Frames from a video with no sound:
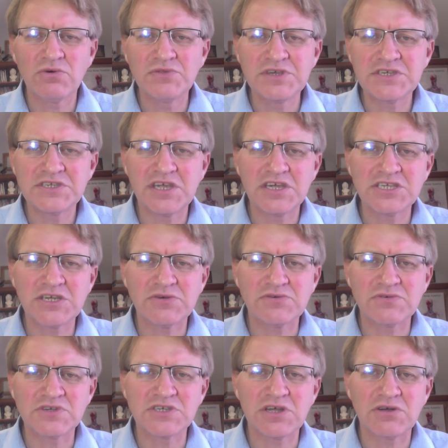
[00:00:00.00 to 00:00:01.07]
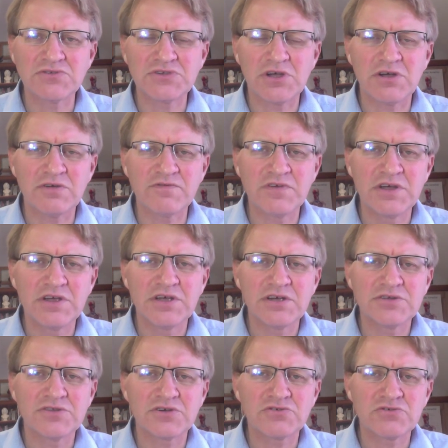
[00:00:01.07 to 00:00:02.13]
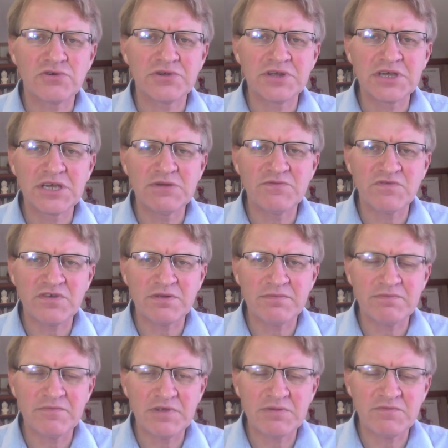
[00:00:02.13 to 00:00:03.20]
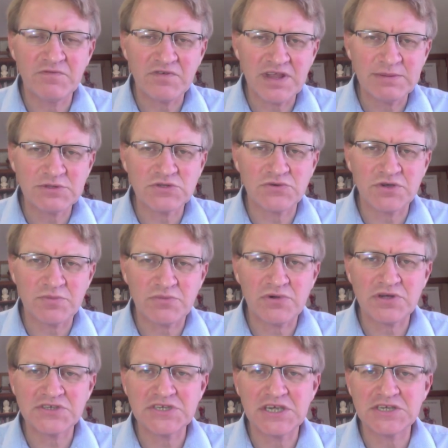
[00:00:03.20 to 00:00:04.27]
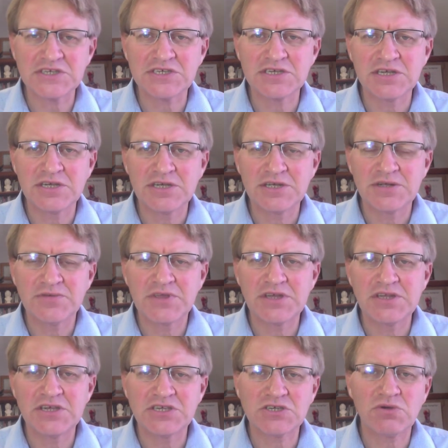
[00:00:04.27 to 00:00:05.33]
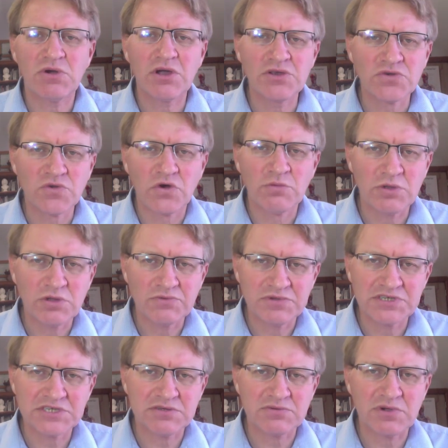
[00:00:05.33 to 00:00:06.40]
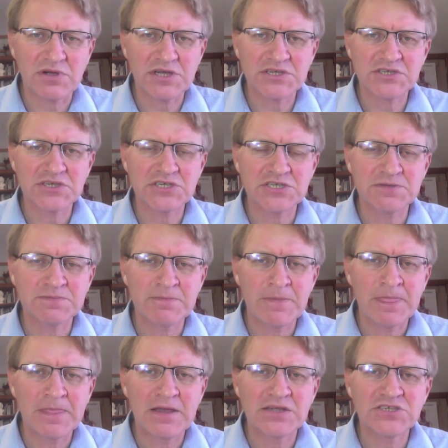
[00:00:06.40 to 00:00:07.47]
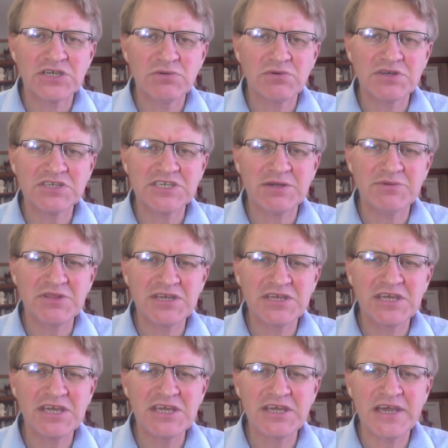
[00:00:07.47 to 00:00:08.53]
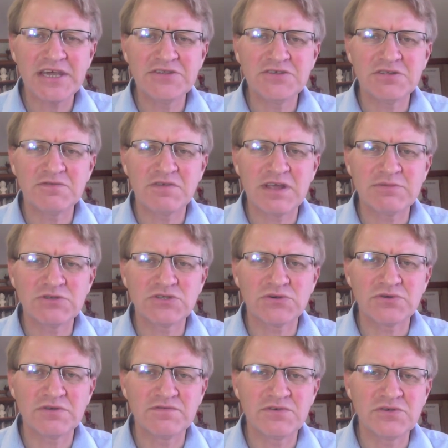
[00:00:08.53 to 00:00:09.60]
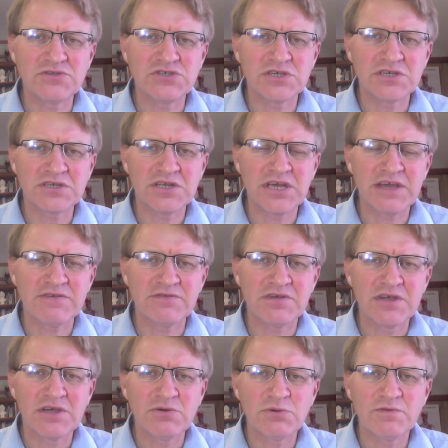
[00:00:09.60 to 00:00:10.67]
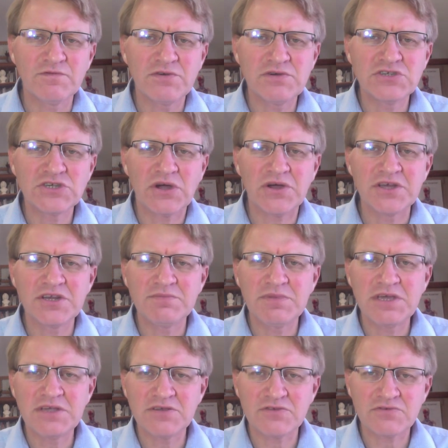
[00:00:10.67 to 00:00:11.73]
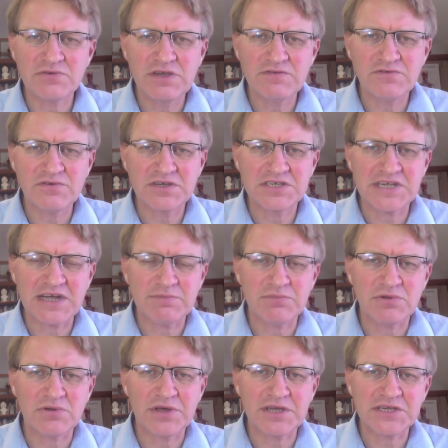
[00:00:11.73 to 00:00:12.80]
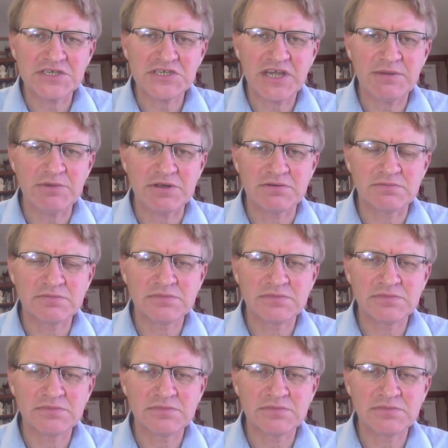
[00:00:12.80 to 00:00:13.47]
these things are a result of the chronic inflammatory process that is quite normal with psoriasis. So what are some of the key anti-inflammatory foods you can have? Well, foods high in omega-3, for example, like salmon.